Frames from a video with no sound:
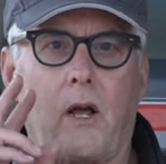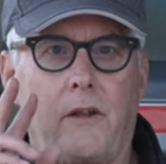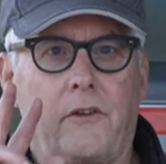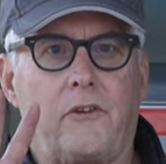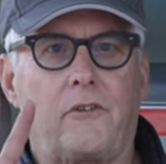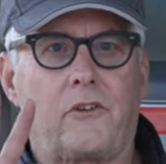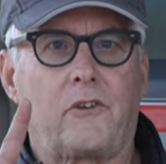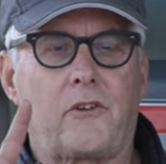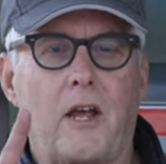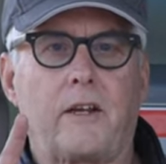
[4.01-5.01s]
this is the
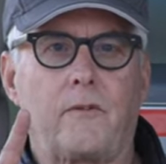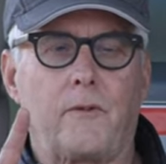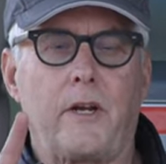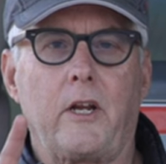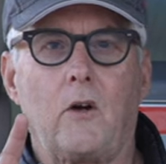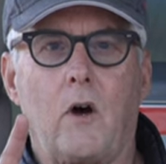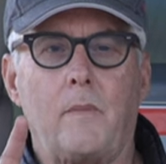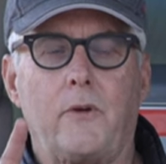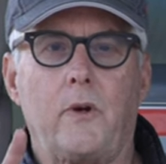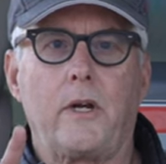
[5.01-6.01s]
second video
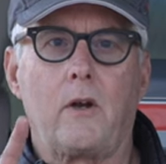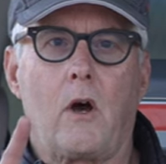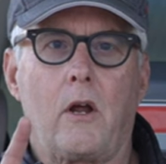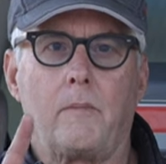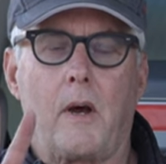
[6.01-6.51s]
I'm doing on